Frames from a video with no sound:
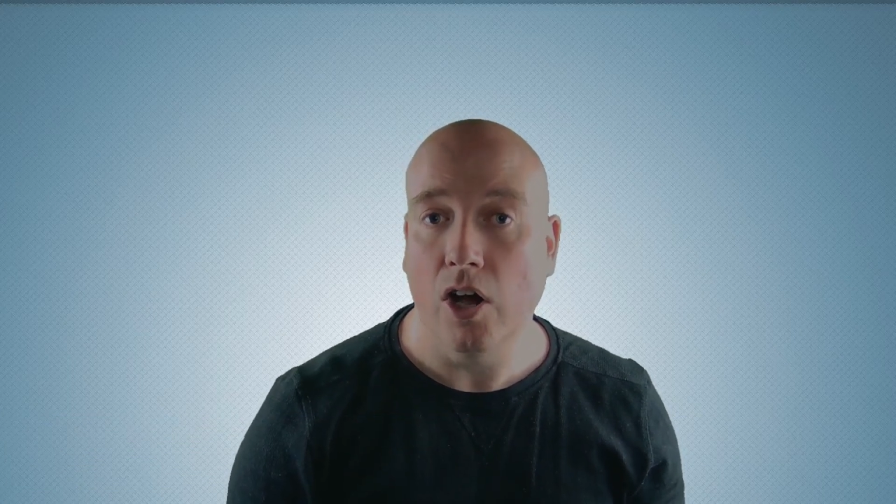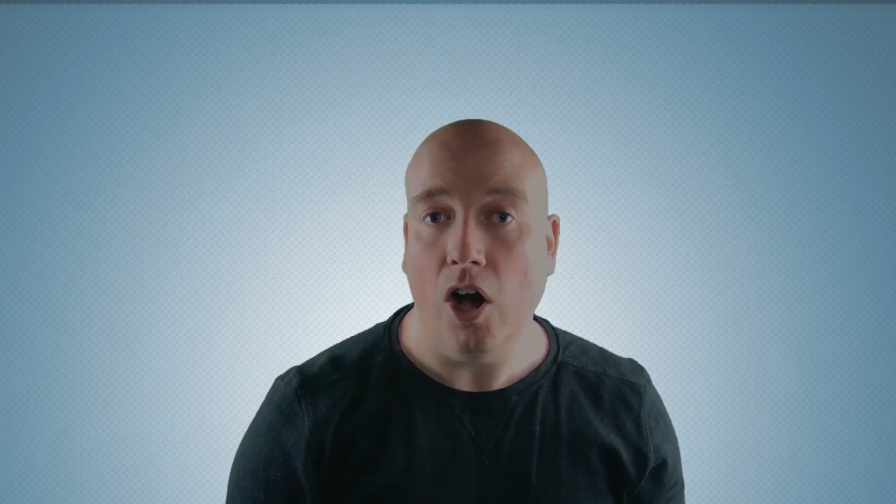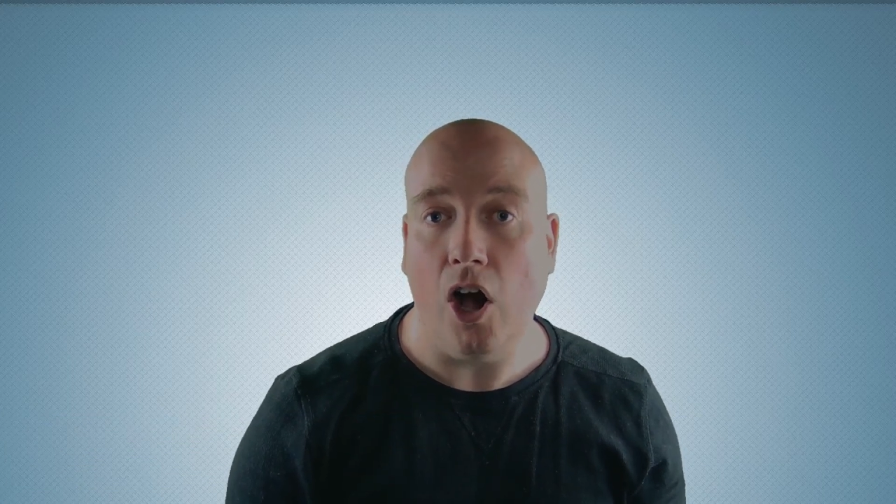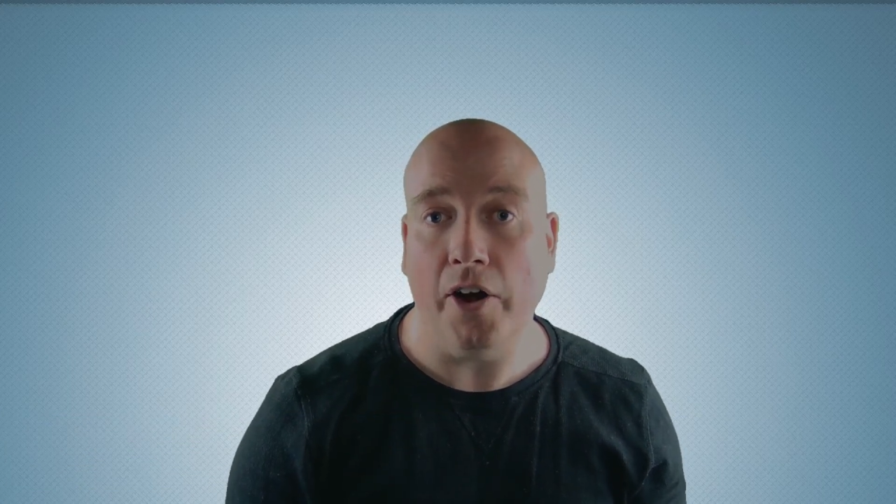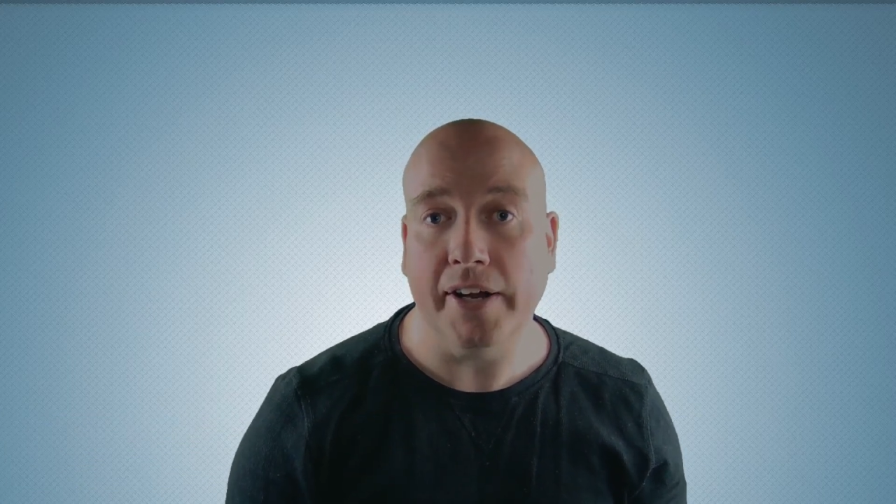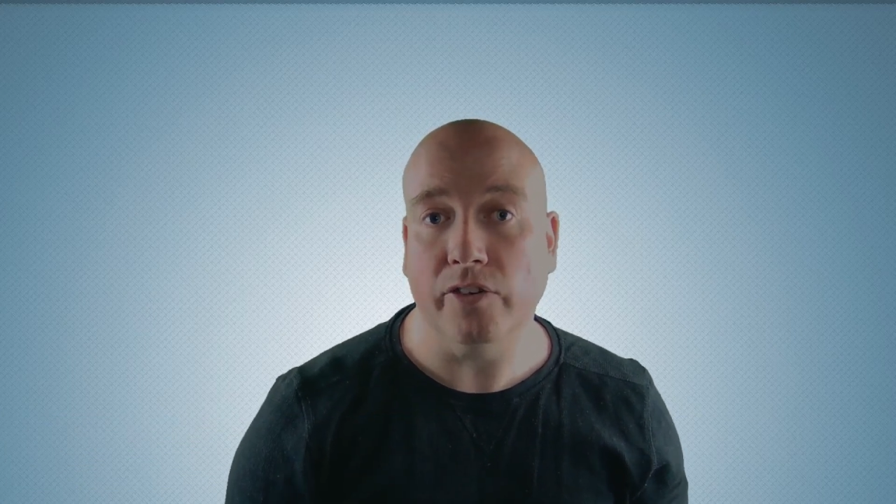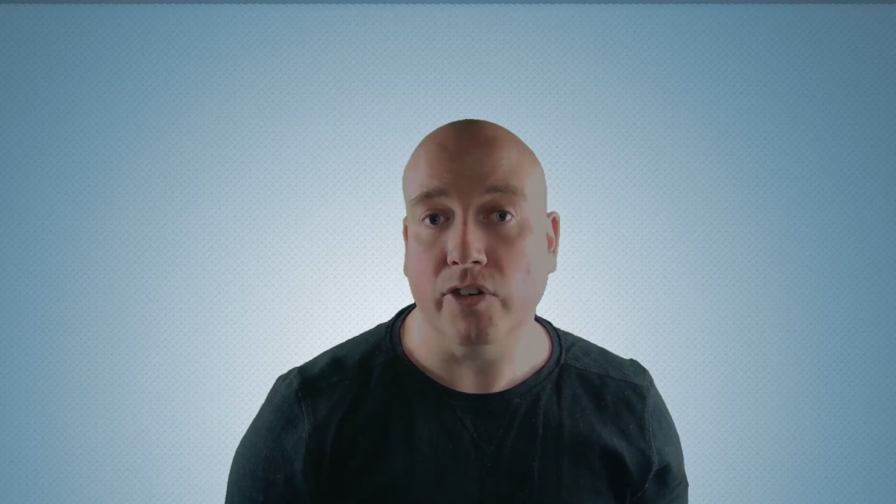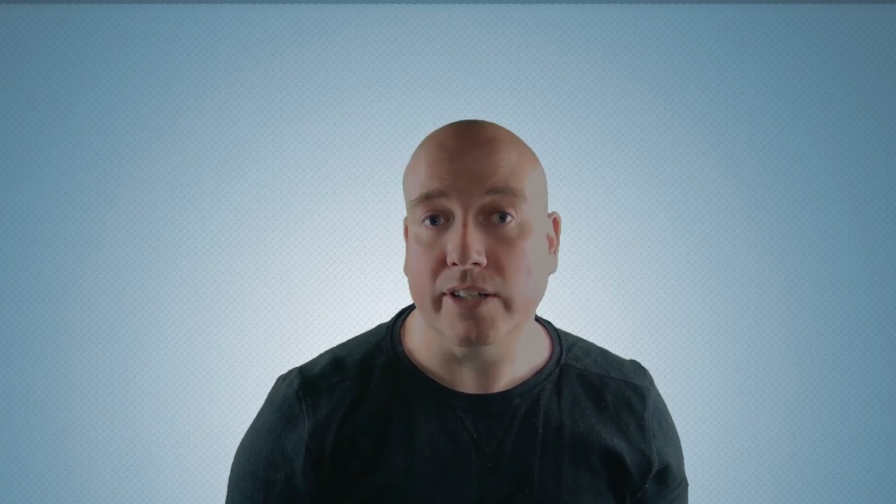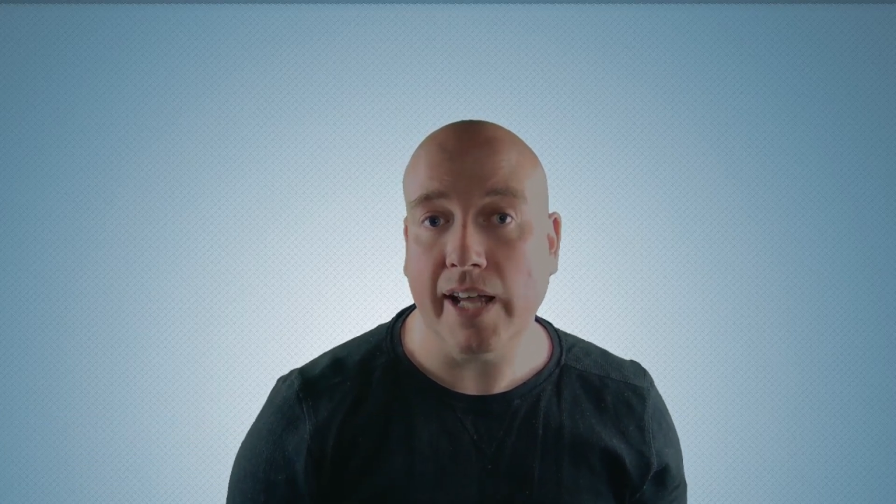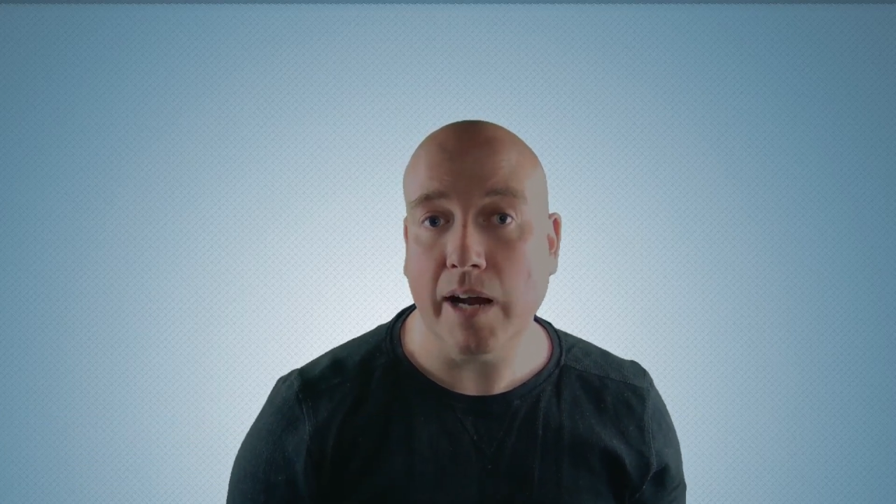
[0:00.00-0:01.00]
on either a
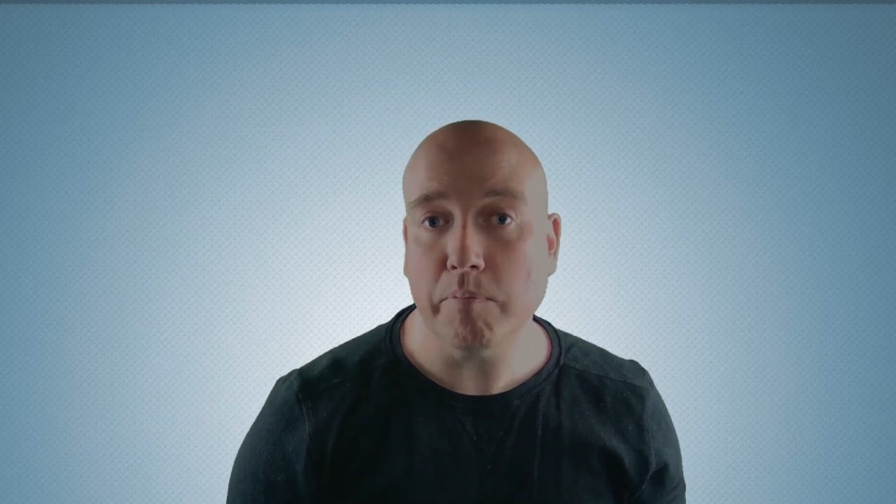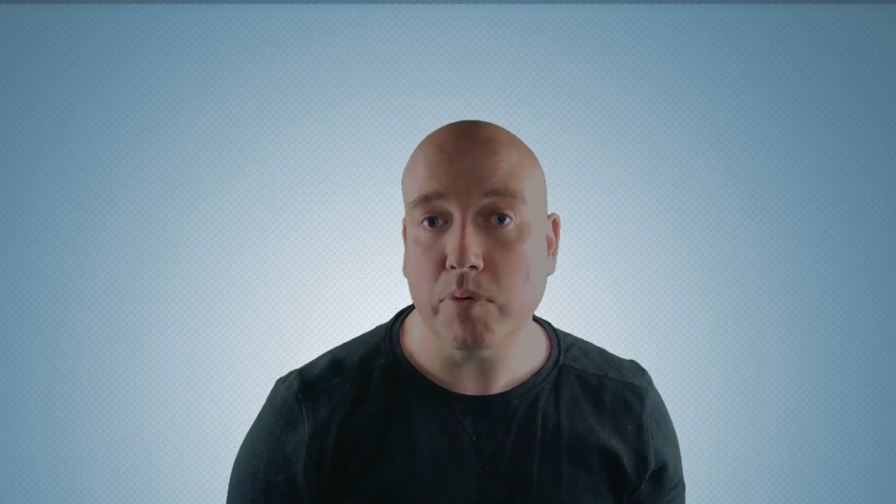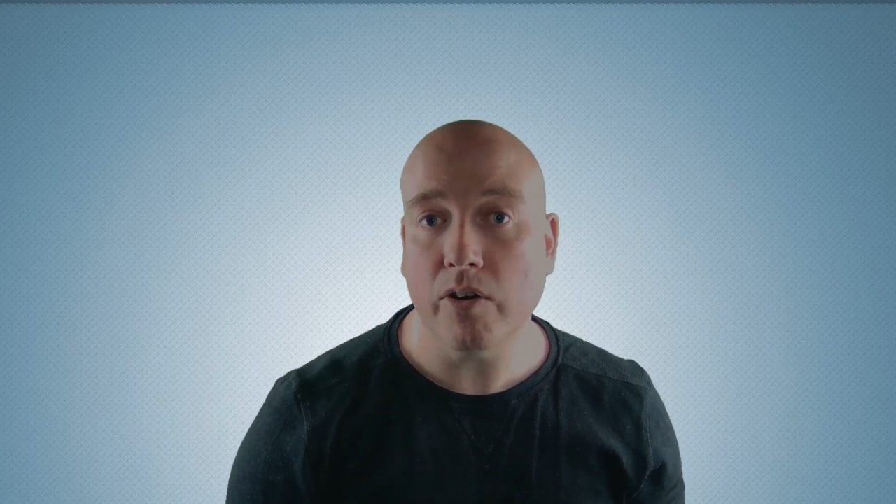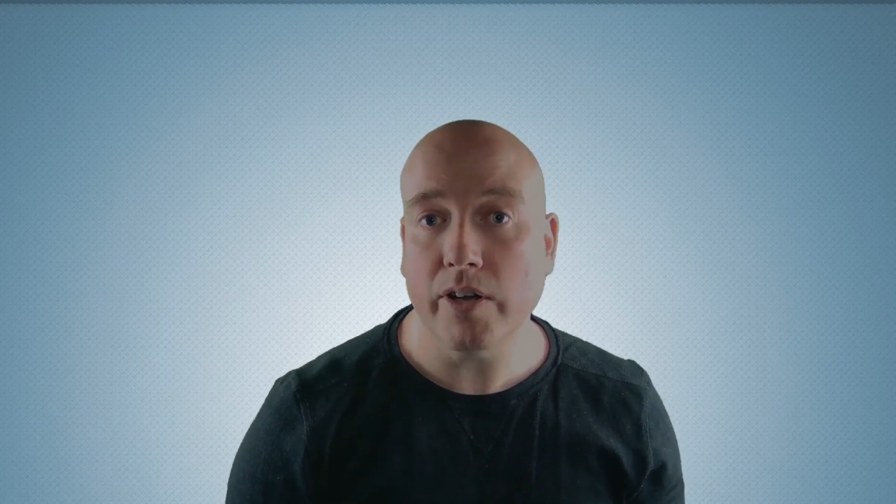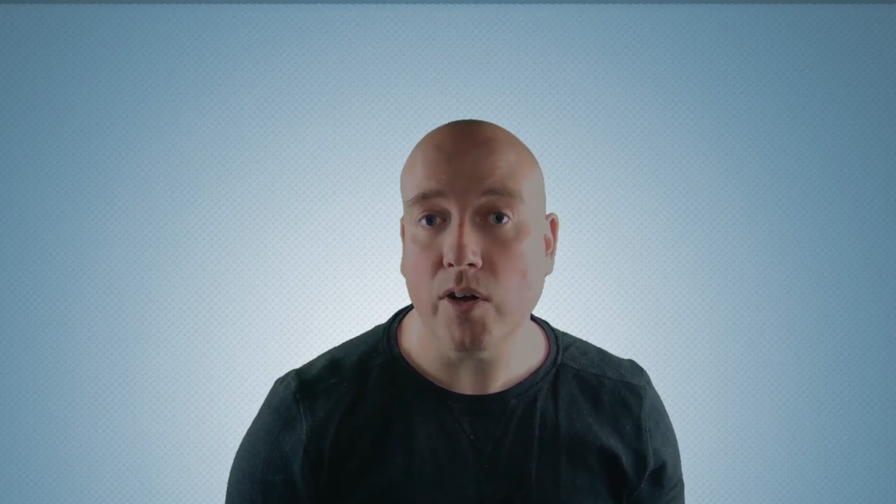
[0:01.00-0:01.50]
temporary